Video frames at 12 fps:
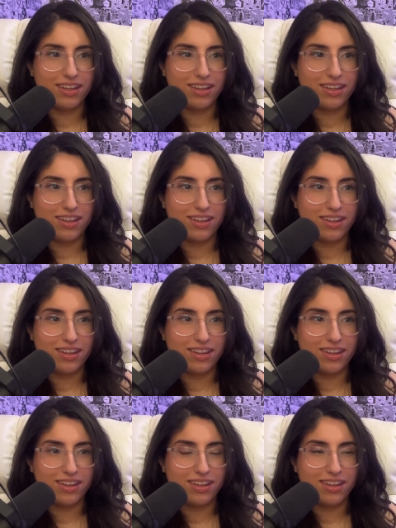
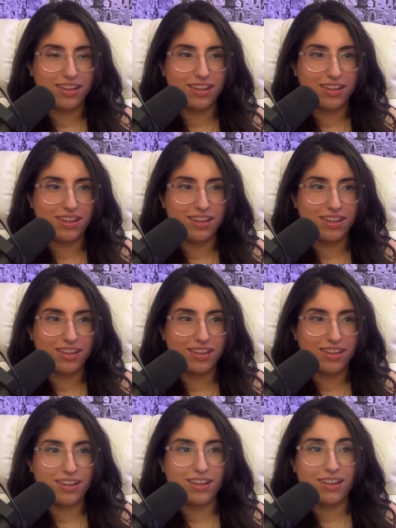
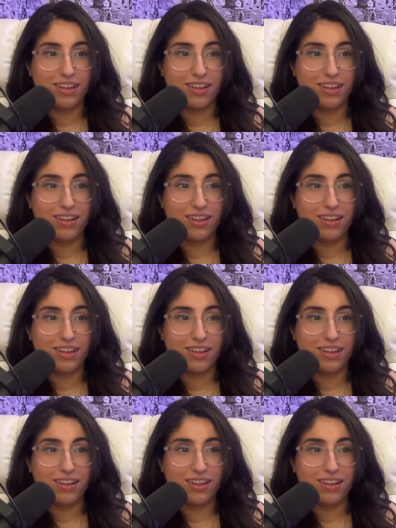Nothing is said.